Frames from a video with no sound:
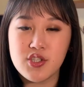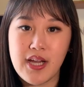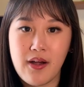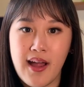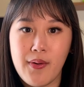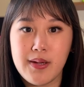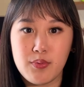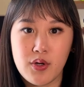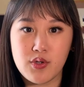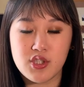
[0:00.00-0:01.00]
share how I
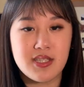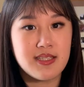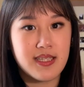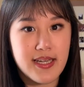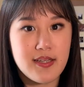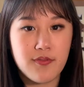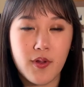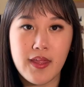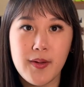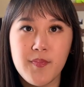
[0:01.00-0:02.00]
approached studying
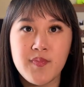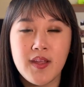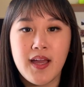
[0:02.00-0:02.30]
for them.